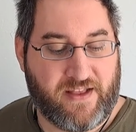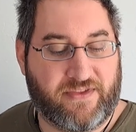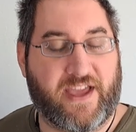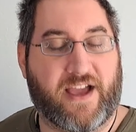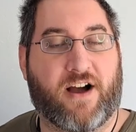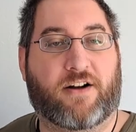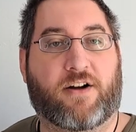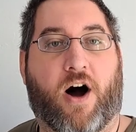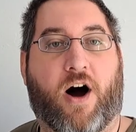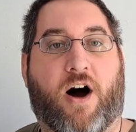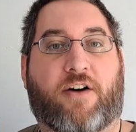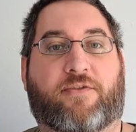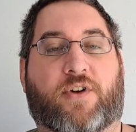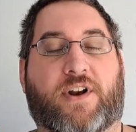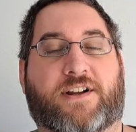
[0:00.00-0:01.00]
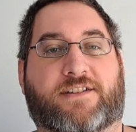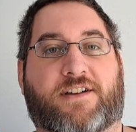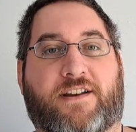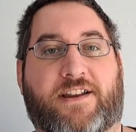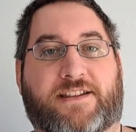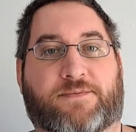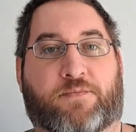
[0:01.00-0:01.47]
They hung offerings
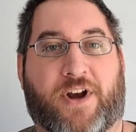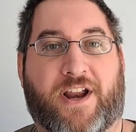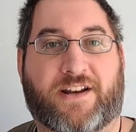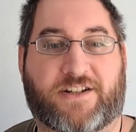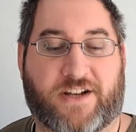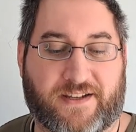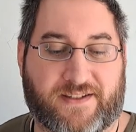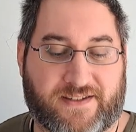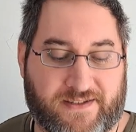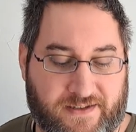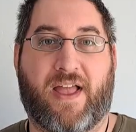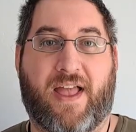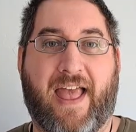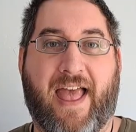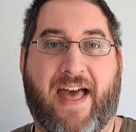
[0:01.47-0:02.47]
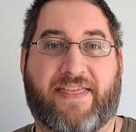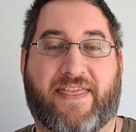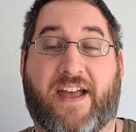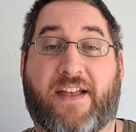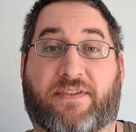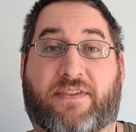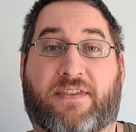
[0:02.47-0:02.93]
on its branches and
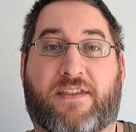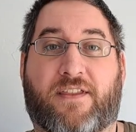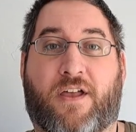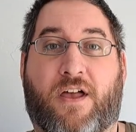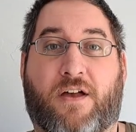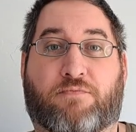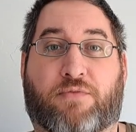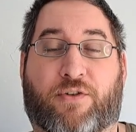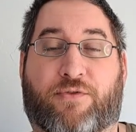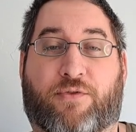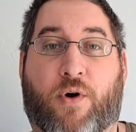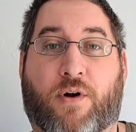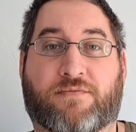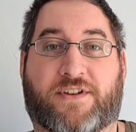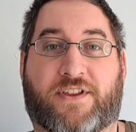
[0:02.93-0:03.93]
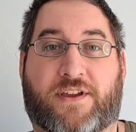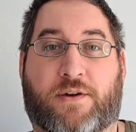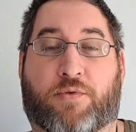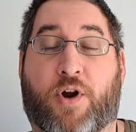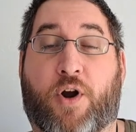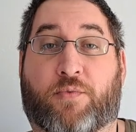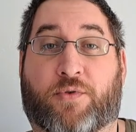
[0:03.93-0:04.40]
then performed the
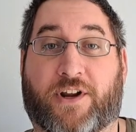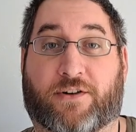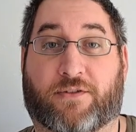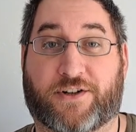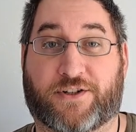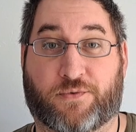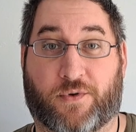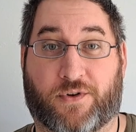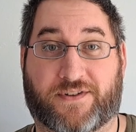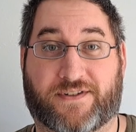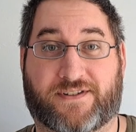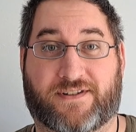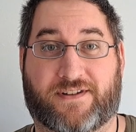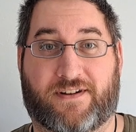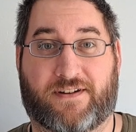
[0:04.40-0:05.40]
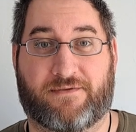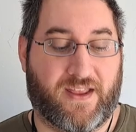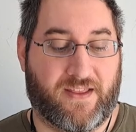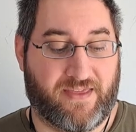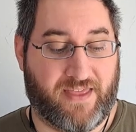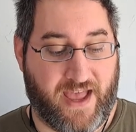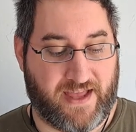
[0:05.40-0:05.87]
appropriate rituals.
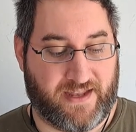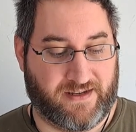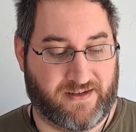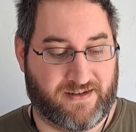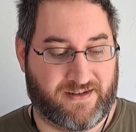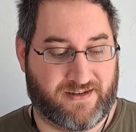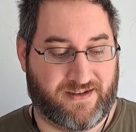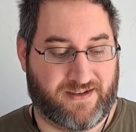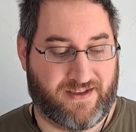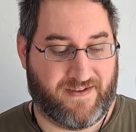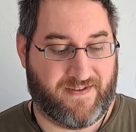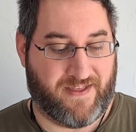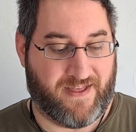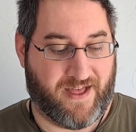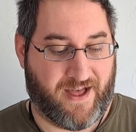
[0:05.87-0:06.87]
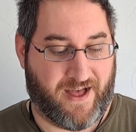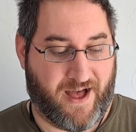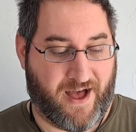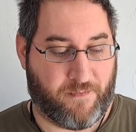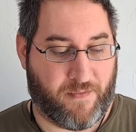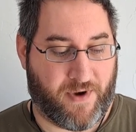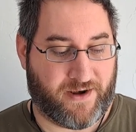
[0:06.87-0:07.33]
Then,
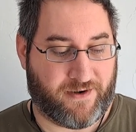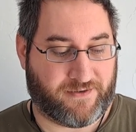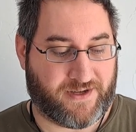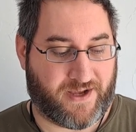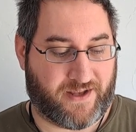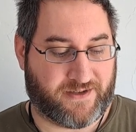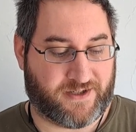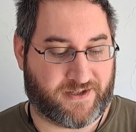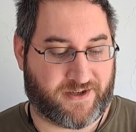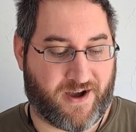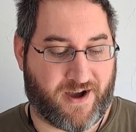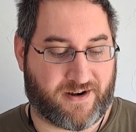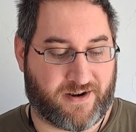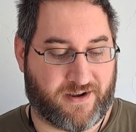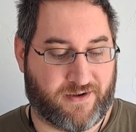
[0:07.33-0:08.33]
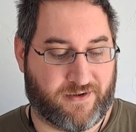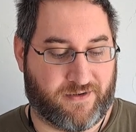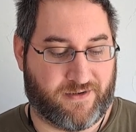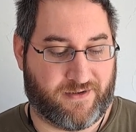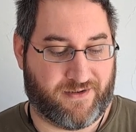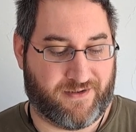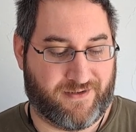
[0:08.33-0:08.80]
Amanotachikara
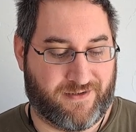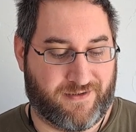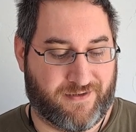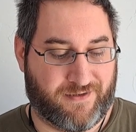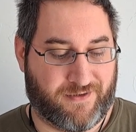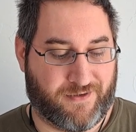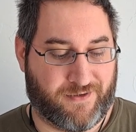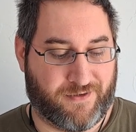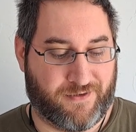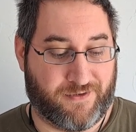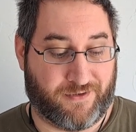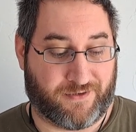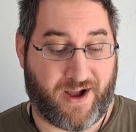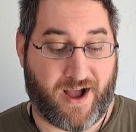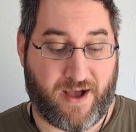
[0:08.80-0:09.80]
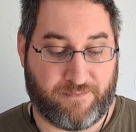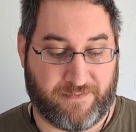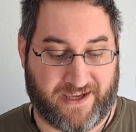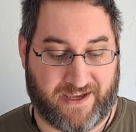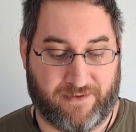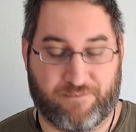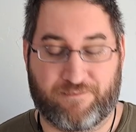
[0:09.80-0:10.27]

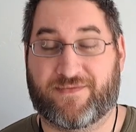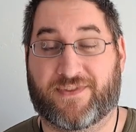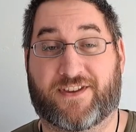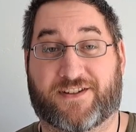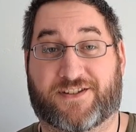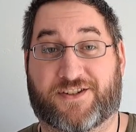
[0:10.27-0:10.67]
Onokami, the